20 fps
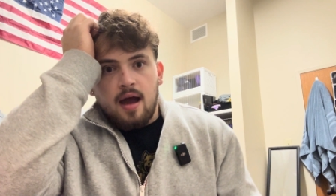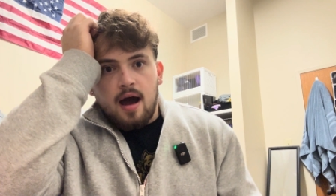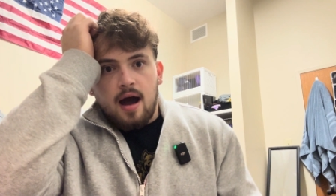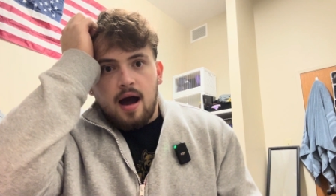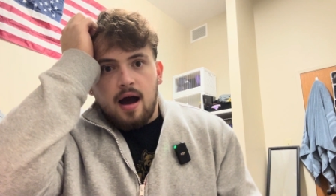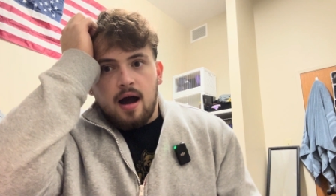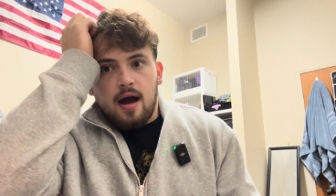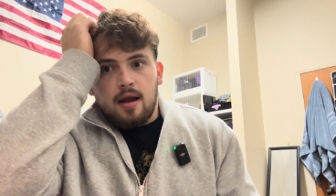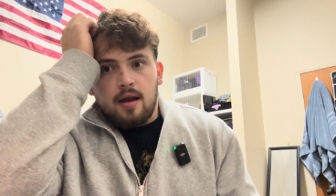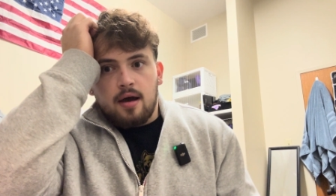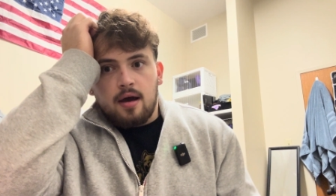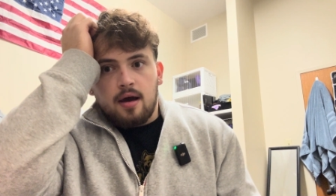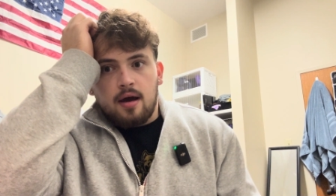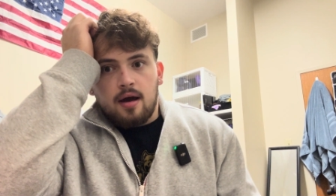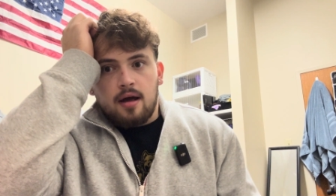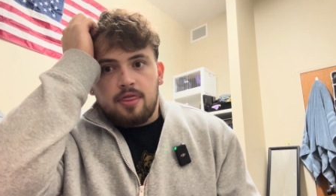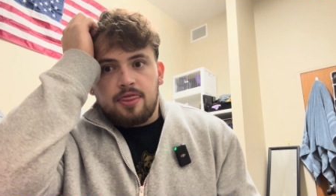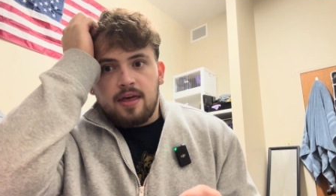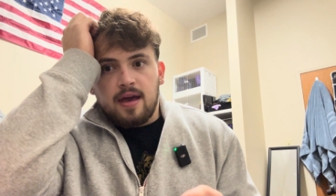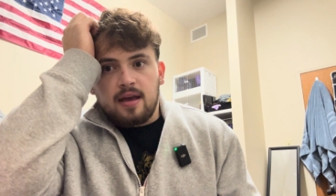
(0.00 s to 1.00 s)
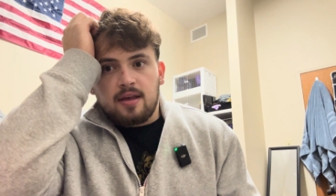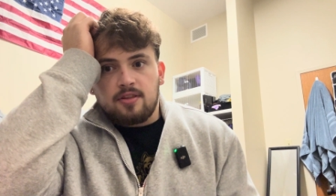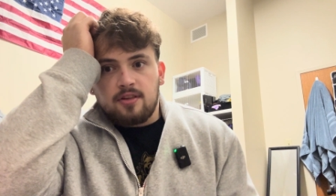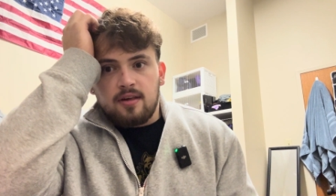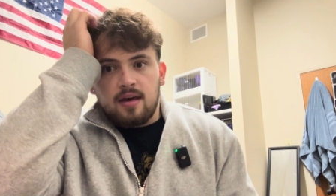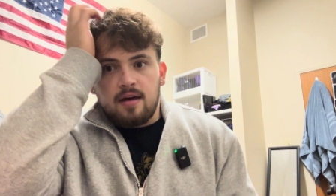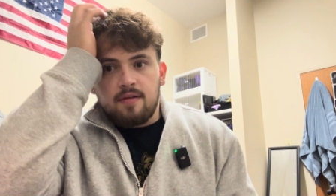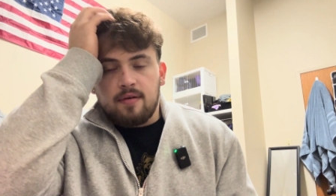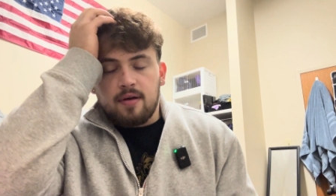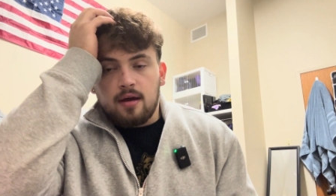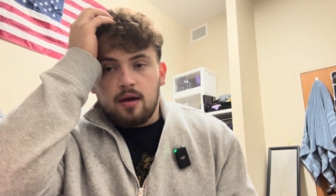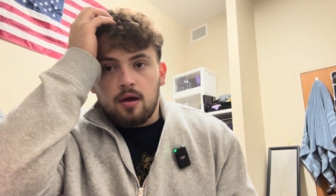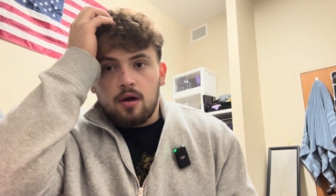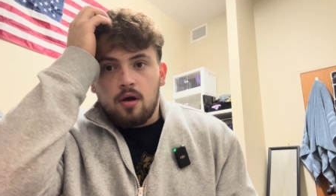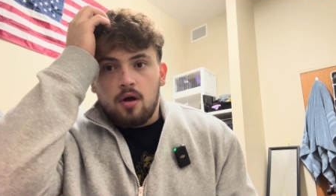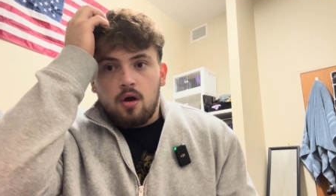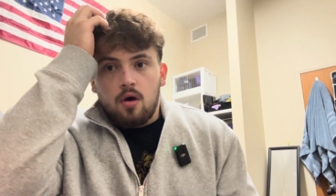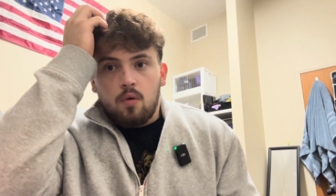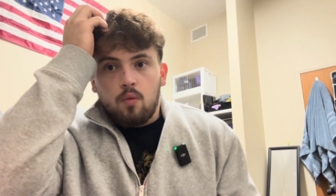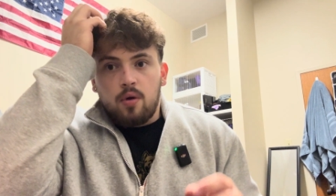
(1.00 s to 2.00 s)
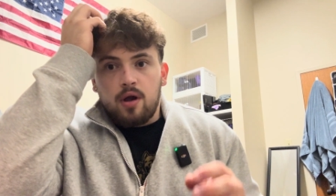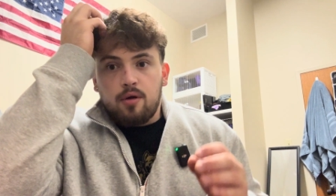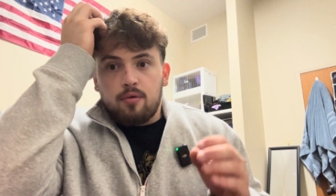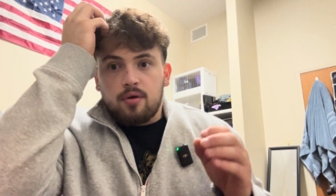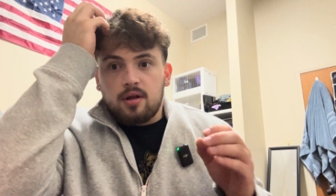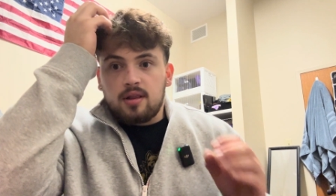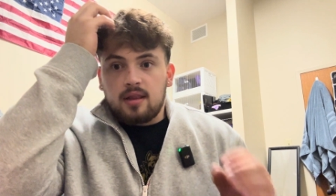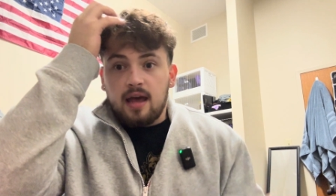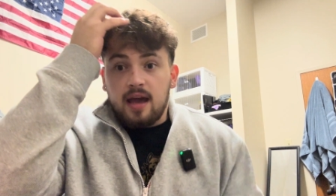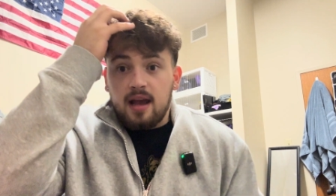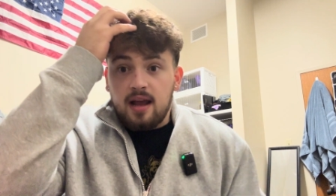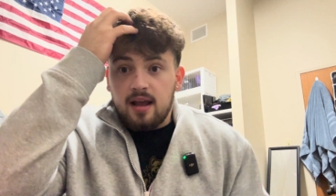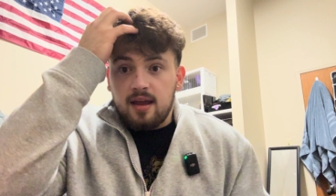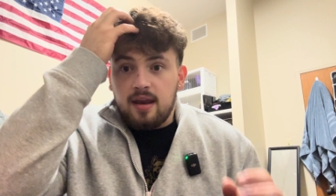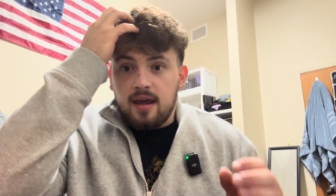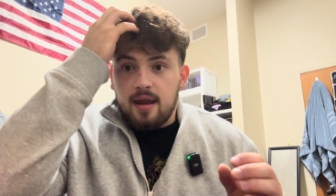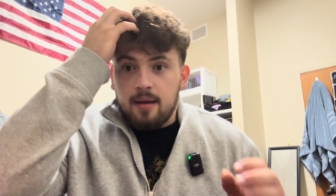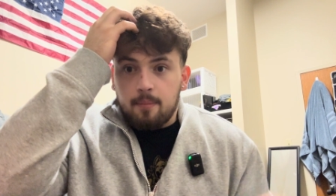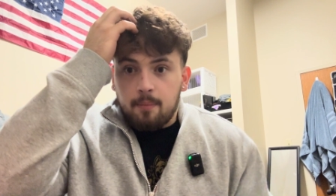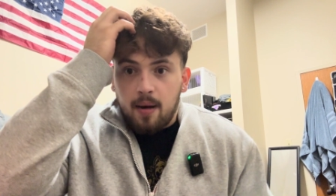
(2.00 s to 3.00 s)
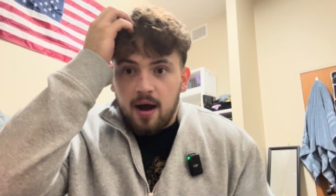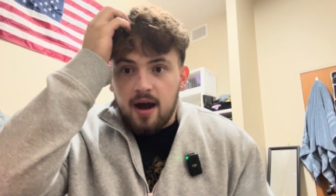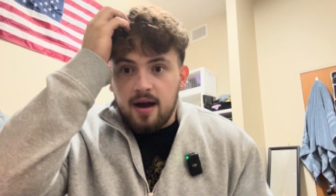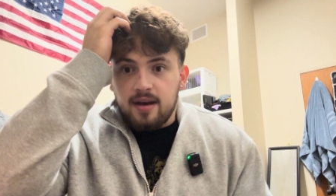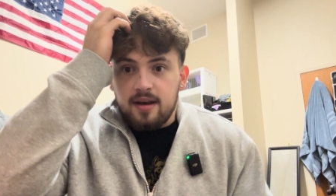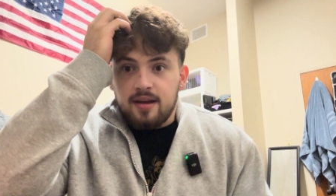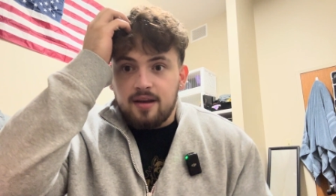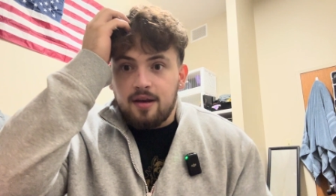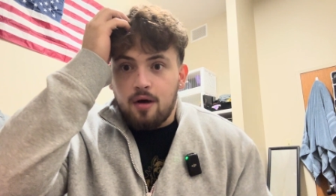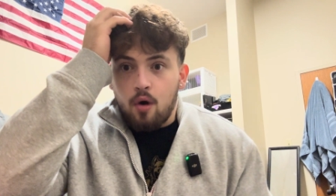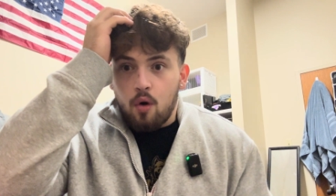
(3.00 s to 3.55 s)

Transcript: on Thanksgiving, we related and bonded